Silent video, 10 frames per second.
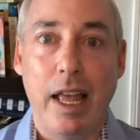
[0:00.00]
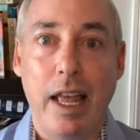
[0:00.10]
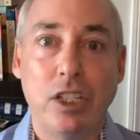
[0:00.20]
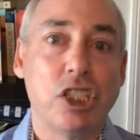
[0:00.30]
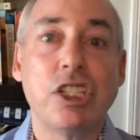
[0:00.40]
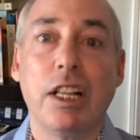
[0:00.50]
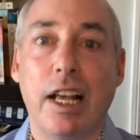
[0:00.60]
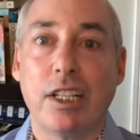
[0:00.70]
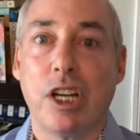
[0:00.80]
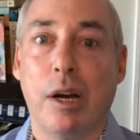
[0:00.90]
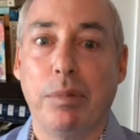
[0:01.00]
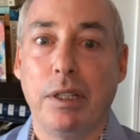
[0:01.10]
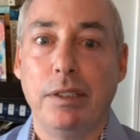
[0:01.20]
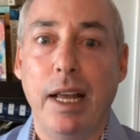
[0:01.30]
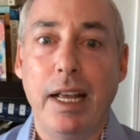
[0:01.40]
And just in the last
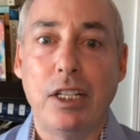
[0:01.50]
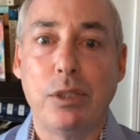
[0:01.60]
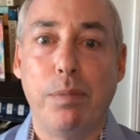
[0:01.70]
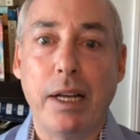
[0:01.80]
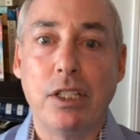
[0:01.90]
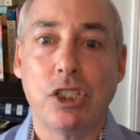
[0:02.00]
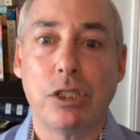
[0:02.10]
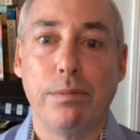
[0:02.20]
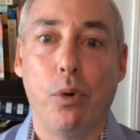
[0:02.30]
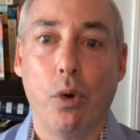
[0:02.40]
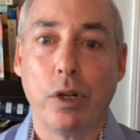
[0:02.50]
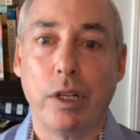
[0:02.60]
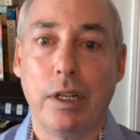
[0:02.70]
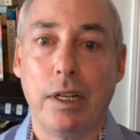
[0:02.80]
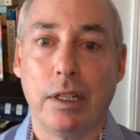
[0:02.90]
couple of days, Biden
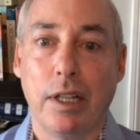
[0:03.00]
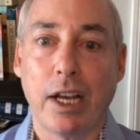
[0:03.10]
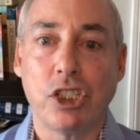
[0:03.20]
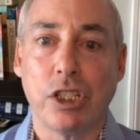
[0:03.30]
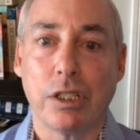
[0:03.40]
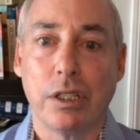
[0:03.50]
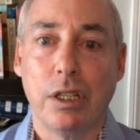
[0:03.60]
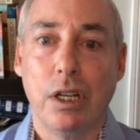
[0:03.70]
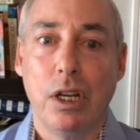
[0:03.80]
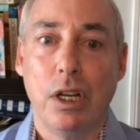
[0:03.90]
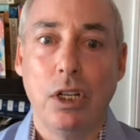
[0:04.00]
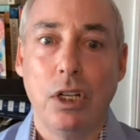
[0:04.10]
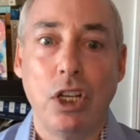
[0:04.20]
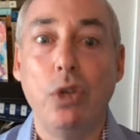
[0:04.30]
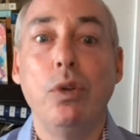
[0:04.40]
supported an election
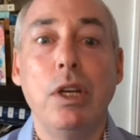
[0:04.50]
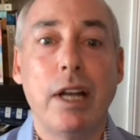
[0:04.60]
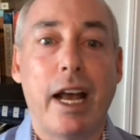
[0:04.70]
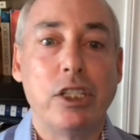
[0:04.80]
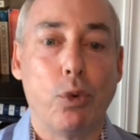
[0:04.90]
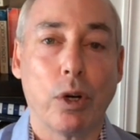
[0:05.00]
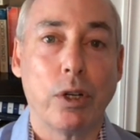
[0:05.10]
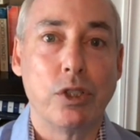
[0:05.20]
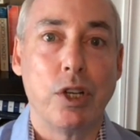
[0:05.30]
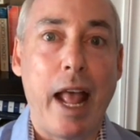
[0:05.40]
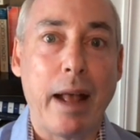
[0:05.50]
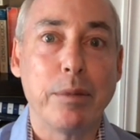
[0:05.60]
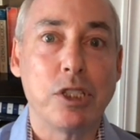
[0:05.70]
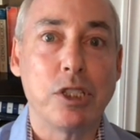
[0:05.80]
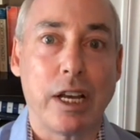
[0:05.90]
to unionize workers at
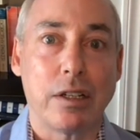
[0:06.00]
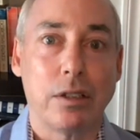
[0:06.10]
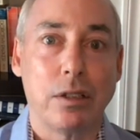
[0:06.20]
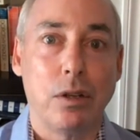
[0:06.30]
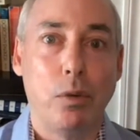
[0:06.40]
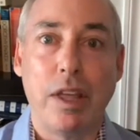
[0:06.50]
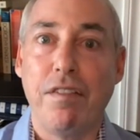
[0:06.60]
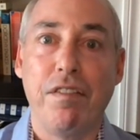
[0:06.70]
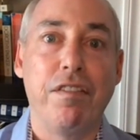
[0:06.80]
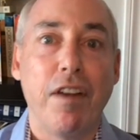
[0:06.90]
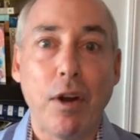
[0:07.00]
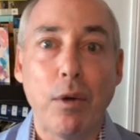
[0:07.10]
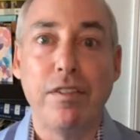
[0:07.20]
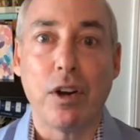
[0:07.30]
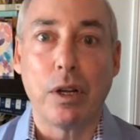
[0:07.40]
Amazon with a
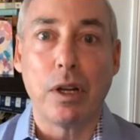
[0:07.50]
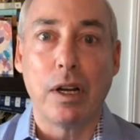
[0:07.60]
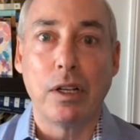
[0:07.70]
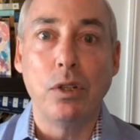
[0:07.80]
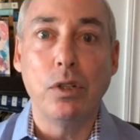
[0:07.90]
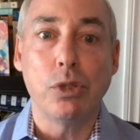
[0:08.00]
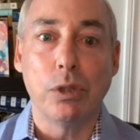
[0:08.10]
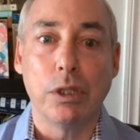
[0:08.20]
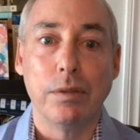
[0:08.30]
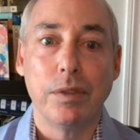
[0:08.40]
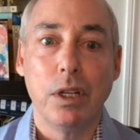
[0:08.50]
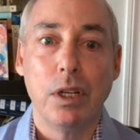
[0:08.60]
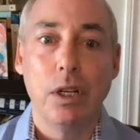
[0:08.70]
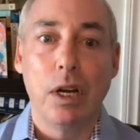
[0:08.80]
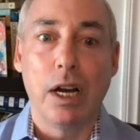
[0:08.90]
very, very unusual
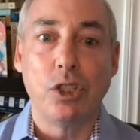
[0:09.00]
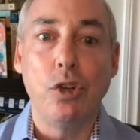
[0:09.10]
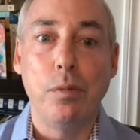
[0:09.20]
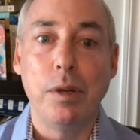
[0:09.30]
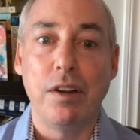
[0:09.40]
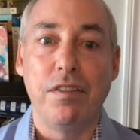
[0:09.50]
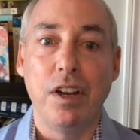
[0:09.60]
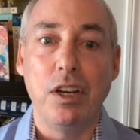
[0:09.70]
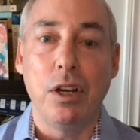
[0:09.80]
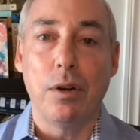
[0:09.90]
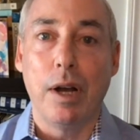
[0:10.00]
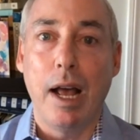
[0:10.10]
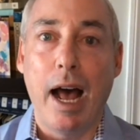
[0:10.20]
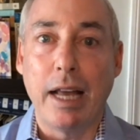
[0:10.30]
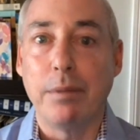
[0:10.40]
2-minute video
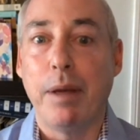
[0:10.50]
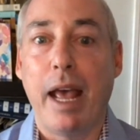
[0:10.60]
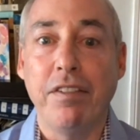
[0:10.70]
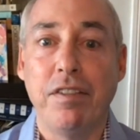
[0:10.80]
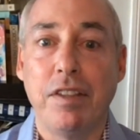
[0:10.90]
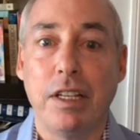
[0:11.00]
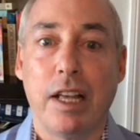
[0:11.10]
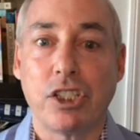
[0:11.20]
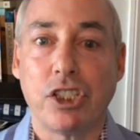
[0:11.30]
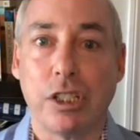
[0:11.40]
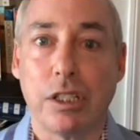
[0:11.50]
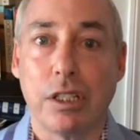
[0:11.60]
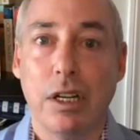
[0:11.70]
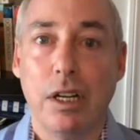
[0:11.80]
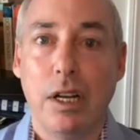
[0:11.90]
on behalf of the election.
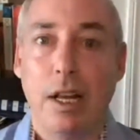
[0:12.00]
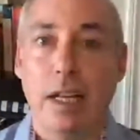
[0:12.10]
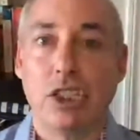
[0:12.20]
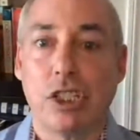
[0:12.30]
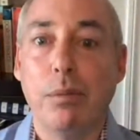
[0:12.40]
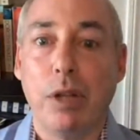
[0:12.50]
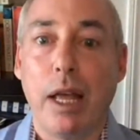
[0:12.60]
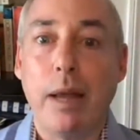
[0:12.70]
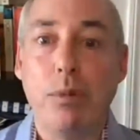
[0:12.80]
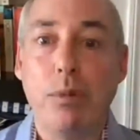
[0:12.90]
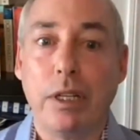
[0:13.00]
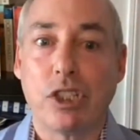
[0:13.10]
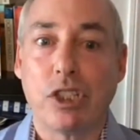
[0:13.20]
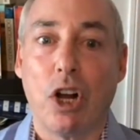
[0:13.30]
And some labor leaders are